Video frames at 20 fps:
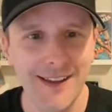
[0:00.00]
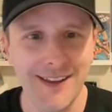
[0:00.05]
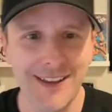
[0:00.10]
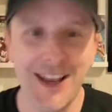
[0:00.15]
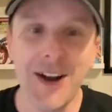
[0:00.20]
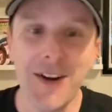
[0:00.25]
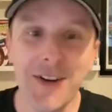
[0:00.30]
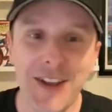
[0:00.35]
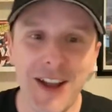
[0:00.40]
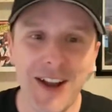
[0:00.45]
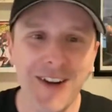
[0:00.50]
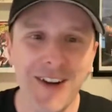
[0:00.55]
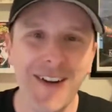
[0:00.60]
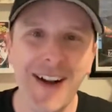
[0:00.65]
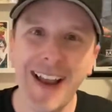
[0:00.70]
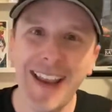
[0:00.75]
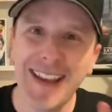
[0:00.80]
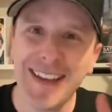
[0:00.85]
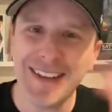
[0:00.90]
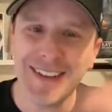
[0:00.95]
Yo, yo,
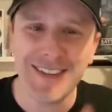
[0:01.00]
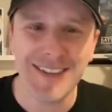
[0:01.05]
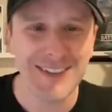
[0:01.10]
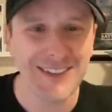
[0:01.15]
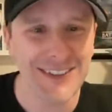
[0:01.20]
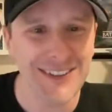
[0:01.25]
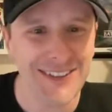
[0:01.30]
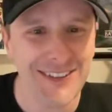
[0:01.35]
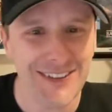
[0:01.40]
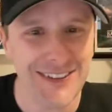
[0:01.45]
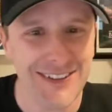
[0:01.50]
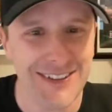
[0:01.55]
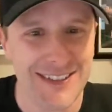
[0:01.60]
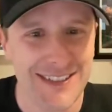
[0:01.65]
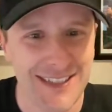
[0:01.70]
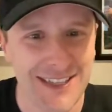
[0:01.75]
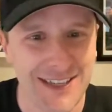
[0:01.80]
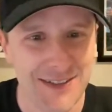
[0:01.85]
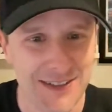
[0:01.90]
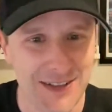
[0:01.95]
how you doing, dude? Good to
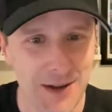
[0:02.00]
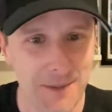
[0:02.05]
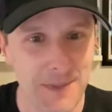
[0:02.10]
see you.